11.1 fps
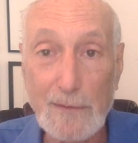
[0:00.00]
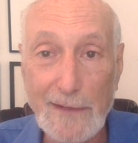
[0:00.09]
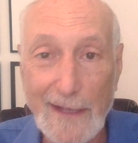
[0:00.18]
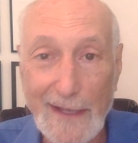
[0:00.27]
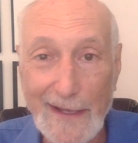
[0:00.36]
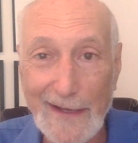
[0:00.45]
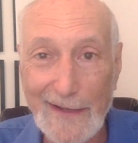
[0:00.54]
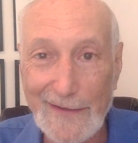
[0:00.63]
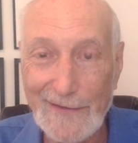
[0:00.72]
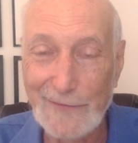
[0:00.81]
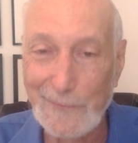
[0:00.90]

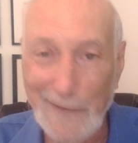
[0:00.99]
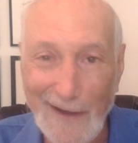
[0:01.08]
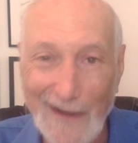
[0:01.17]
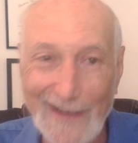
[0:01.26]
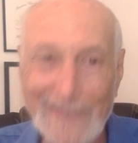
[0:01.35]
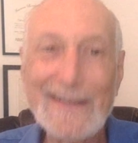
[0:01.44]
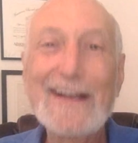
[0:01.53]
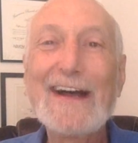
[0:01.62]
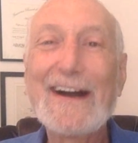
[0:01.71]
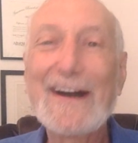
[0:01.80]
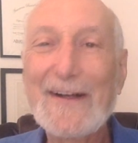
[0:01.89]
and
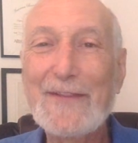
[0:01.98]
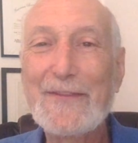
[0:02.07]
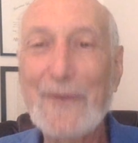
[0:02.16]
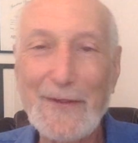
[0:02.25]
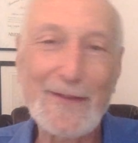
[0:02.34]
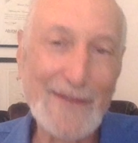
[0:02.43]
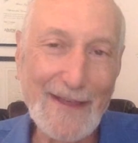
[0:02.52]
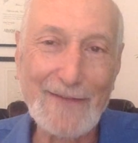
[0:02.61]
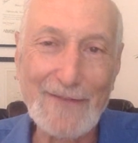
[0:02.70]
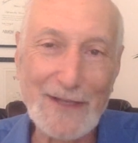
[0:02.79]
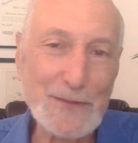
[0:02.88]
survive, uh, they'll
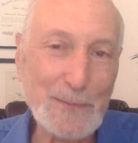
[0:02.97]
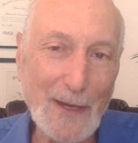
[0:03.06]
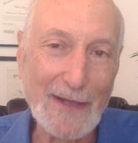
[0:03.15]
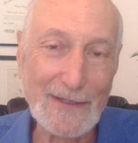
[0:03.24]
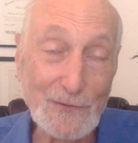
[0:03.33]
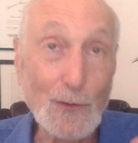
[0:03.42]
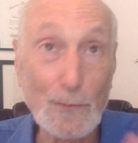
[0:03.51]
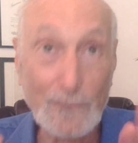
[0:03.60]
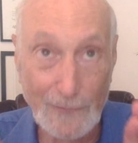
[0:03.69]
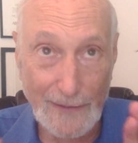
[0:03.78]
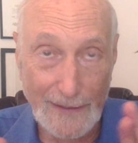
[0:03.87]
have antibodies,
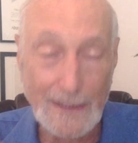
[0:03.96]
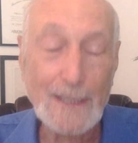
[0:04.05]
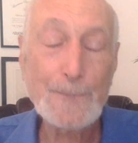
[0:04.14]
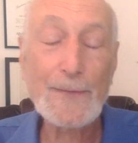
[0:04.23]
hopefully,